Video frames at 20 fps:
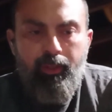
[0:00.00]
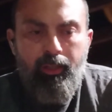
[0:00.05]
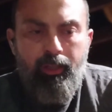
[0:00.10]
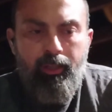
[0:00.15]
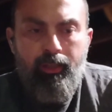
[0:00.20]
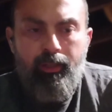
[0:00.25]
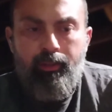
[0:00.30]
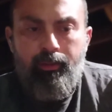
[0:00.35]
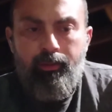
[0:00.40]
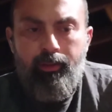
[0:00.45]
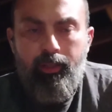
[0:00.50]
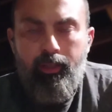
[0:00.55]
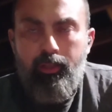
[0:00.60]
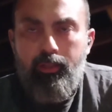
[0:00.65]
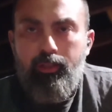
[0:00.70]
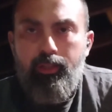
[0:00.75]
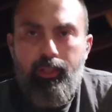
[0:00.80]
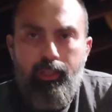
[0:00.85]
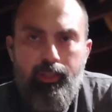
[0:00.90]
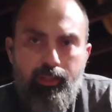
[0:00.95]
uh,
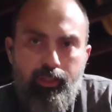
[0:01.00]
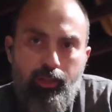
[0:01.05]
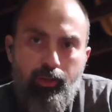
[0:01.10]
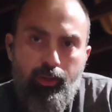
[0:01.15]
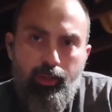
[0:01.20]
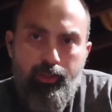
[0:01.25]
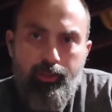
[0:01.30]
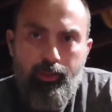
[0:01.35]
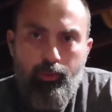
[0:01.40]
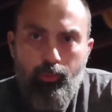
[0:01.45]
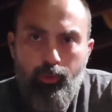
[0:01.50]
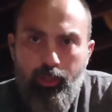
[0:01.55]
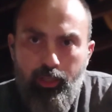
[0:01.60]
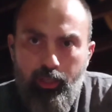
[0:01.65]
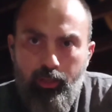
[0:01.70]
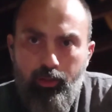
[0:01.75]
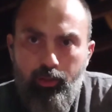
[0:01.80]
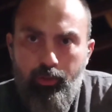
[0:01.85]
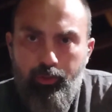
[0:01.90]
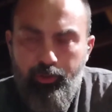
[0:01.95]
it's it's interesting. We're
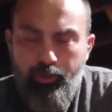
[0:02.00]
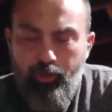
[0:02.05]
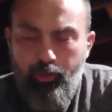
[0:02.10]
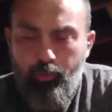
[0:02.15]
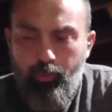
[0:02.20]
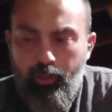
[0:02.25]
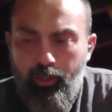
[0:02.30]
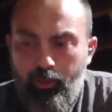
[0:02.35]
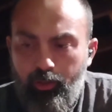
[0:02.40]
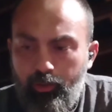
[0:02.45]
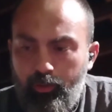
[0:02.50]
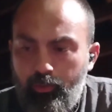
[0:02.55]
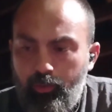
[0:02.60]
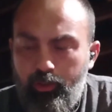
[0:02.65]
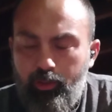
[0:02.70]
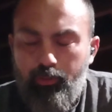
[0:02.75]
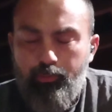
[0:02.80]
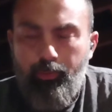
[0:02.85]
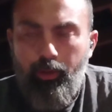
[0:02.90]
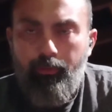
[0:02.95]
getting closer to the winter,
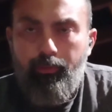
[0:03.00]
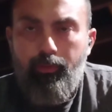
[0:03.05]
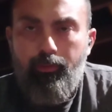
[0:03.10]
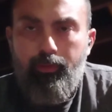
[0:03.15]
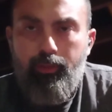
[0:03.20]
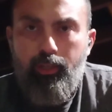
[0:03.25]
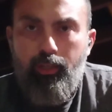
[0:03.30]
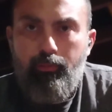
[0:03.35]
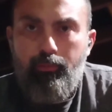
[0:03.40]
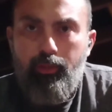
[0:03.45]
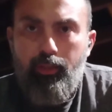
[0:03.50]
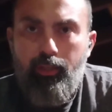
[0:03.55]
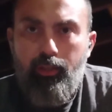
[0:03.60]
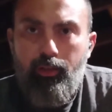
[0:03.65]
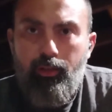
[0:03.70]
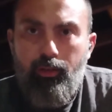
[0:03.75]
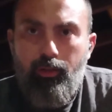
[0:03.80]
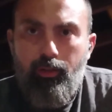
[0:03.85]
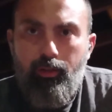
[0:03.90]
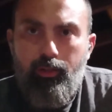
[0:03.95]
which is my favorite time of the
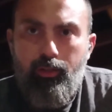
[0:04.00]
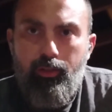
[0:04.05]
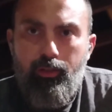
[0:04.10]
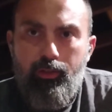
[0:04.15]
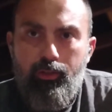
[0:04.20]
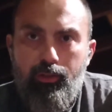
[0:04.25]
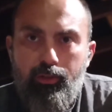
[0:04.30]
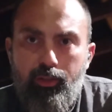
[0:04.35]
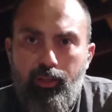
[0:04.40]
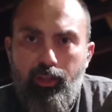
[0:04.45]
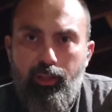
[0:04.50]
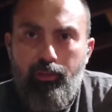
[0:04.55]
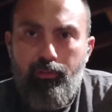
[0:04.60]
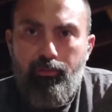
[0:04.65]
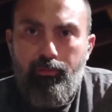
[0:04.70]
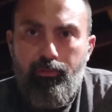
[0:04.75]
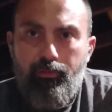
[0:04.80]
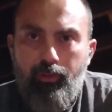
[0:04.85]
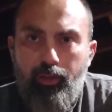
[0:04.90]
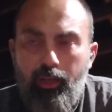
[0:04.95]
year because I
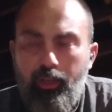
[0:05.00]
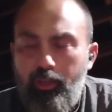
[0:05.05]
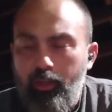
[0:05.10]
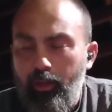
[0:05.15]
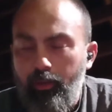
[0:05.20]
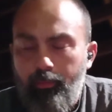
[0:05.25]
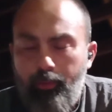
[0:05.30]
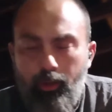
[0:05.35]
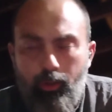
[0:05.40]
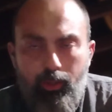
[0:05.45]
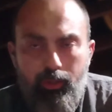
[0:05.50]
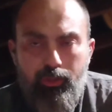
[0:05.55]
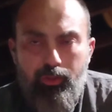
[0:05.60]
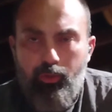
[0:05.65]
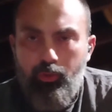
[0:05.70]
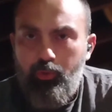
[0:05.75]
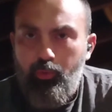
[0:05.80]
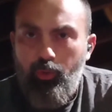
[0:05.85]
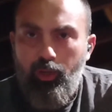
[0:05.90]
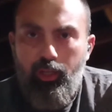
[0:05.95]
love I, I'm always
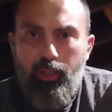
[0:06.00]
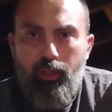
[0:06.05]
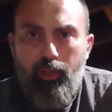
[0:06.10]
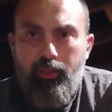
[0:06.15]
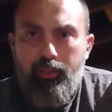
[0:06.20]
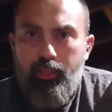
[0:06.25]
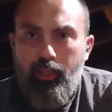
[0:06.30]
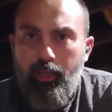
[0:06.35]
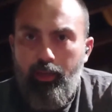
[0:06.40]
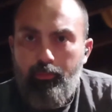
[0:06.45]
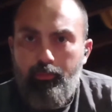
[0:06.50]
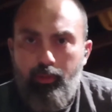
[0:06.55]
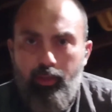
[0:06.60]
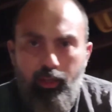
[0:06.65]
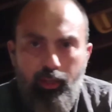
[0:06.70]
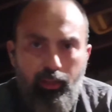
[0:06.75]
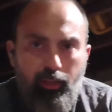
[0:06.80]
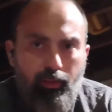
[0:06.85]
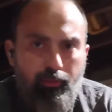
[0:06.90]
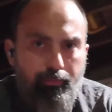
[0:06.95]
so sweaty all the time
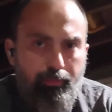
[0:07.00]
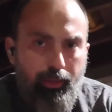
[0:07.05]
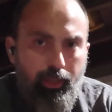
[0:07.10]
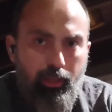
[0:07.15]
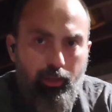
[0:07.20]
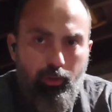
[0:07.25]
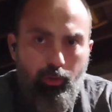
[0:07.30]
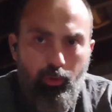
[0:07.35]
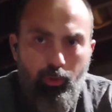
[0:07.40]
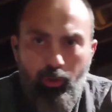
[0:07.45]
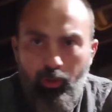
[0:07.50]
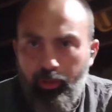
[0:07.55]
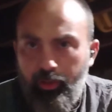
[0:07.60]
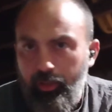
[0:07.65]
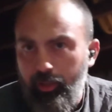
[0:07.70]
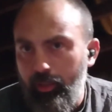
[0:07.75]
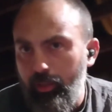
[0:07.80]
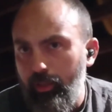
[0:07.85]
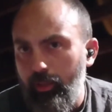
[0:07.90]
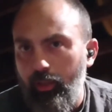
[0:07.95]
that I love being cold.
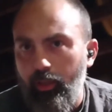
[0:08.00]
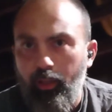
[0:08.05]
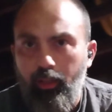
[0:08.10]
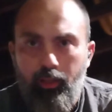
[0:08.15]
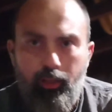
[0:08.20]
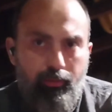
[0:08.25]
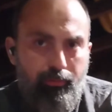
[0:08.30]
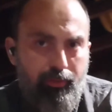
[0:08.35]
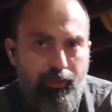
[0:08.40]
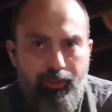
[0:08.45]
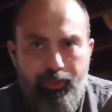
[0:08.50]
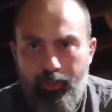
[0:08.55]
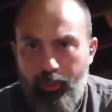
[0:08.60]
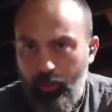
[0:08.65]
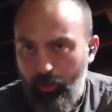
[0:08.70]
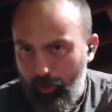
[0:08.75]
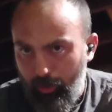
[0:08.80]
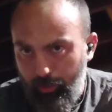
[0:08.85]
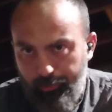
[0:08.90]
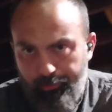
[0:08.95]
I love the
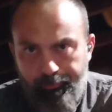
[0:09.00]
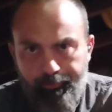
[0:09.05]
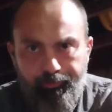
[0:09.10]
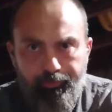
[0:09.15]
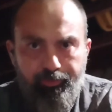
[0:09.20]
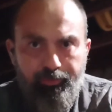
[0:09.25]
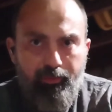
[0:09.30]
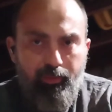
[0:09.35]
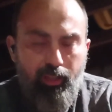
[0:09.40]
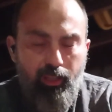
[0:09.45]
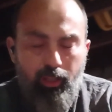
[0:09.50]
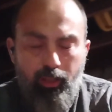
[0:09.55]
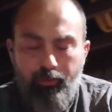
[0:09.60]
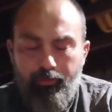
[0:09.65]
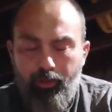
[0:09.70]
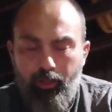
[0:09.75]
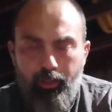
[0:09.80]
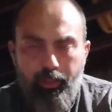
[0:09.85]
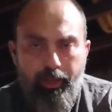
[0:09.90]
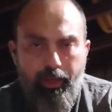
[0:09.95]
snow,
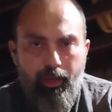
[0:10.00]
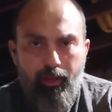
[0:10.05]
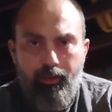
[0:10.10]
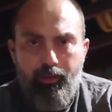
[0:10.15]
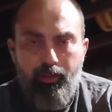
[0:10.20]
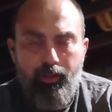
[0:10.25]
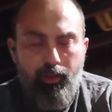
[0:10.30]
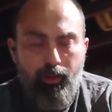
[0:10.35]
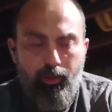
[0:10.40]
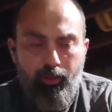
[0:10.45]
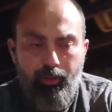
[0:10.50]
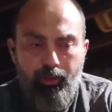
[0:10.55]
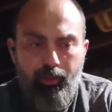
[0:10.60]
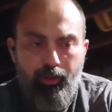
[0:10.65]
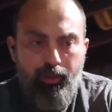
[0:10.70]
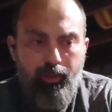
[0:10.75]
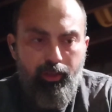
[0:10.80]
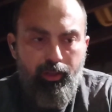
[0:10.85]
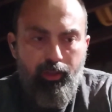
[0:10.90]
love all that you know the